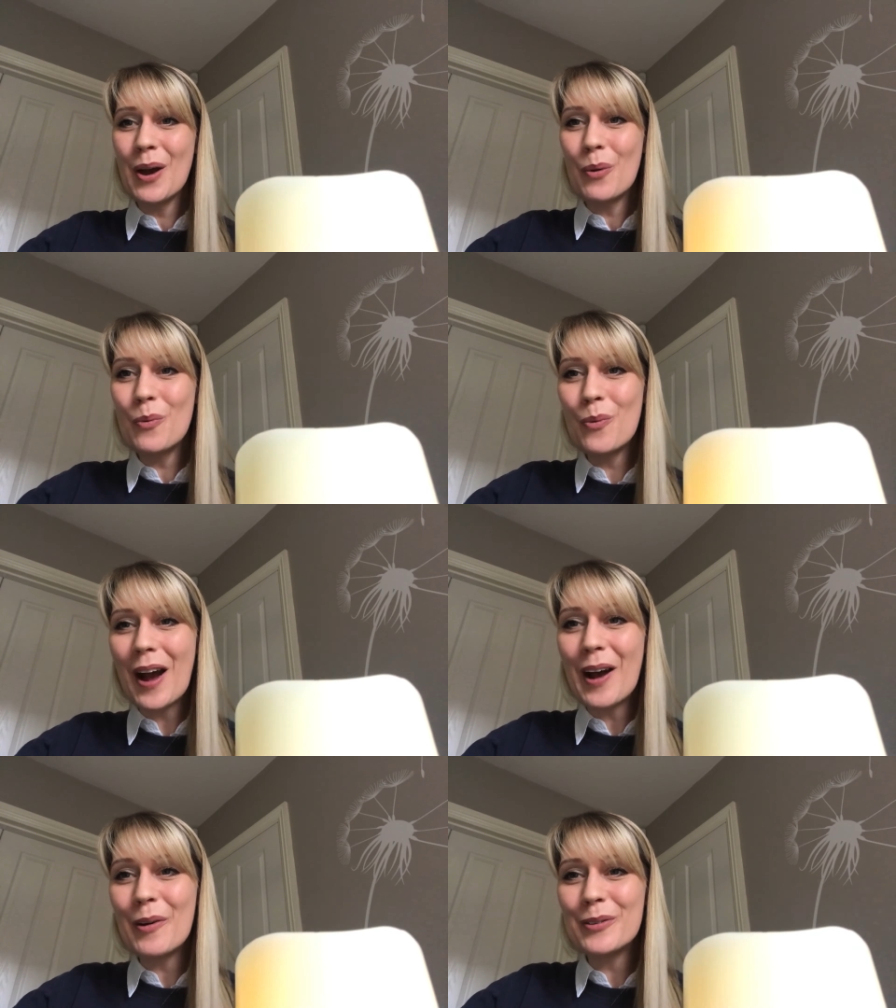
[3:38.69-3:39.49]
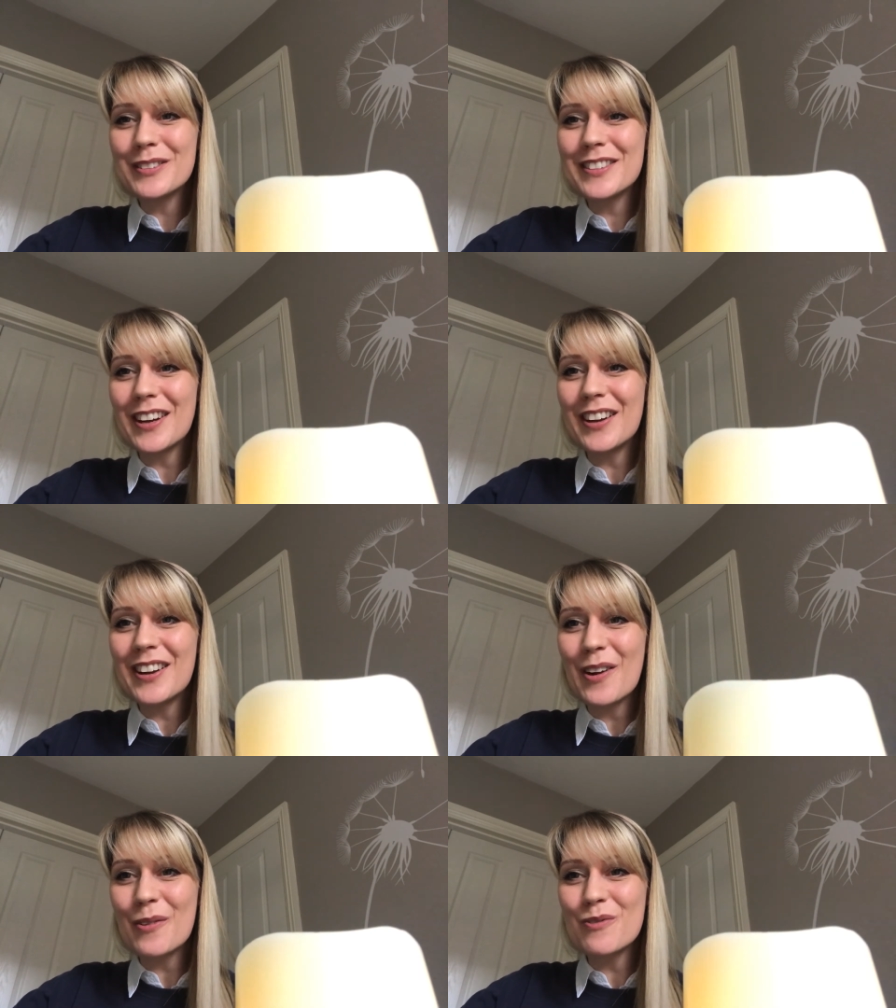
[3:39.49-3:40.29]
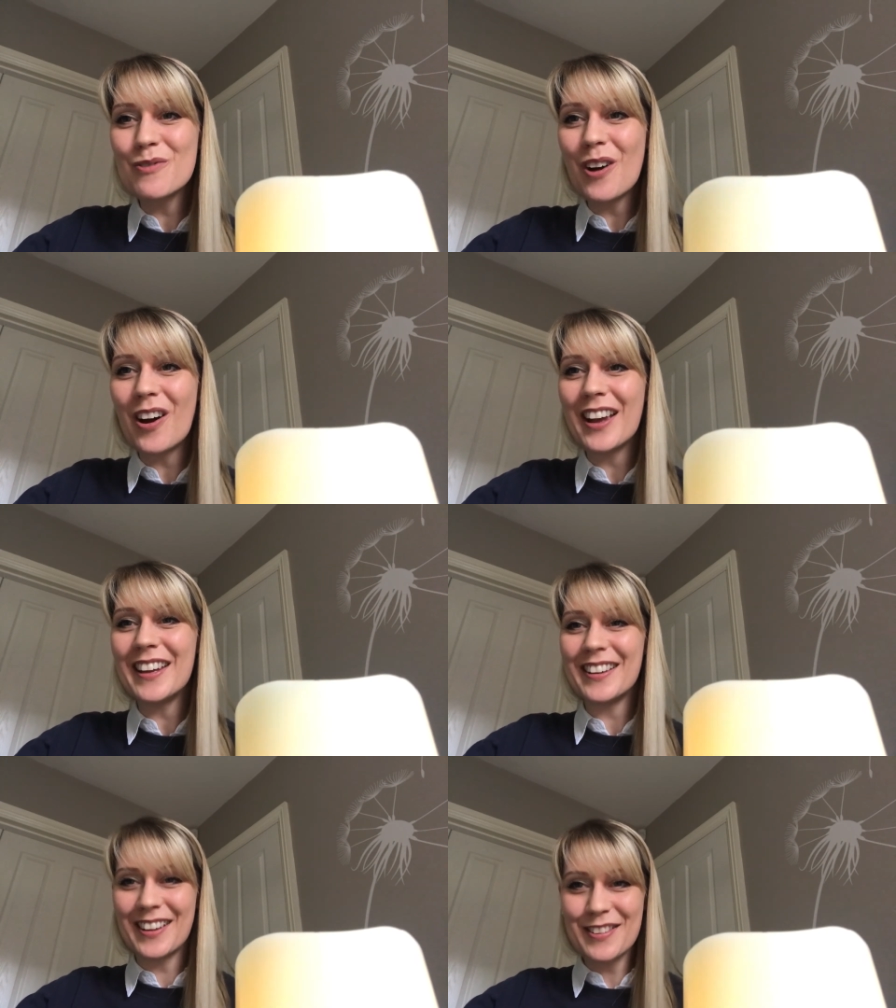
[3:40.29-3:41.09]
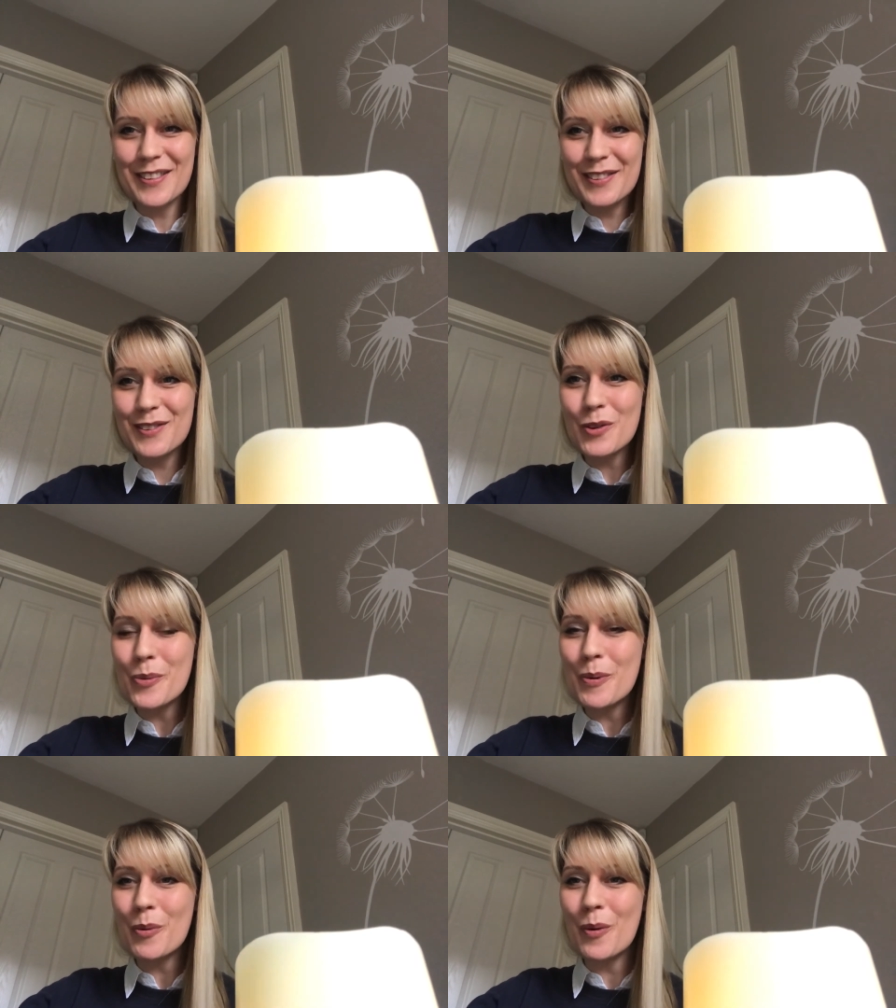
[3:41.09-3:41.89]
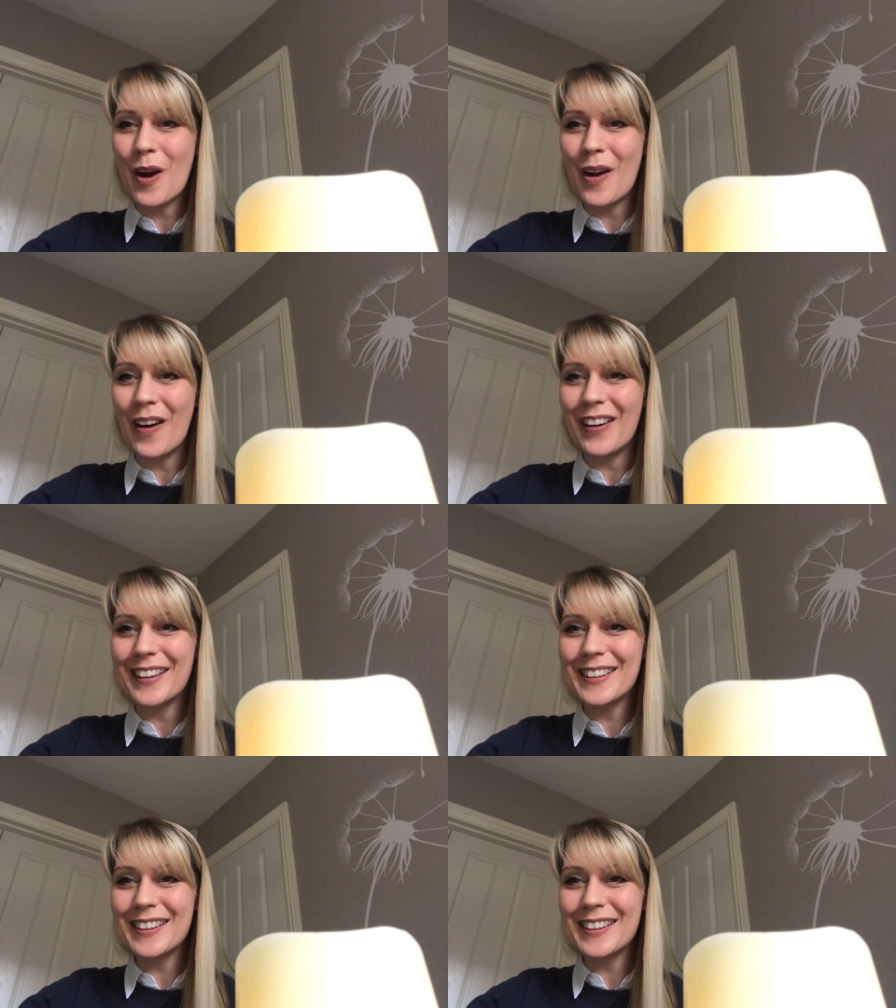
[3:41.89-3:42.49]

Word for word: Well done, Ryan. Super work.